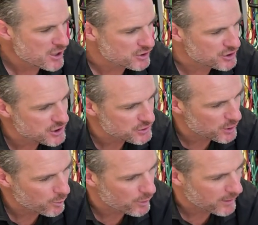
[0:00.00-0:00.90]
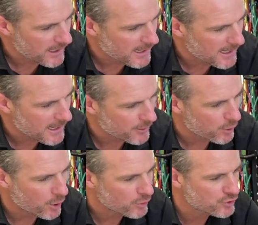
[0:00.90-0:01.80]
So she's gotta work hard
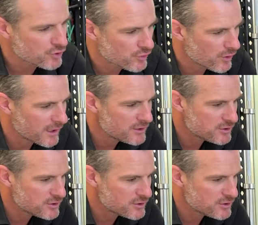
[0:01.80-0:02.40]
on trying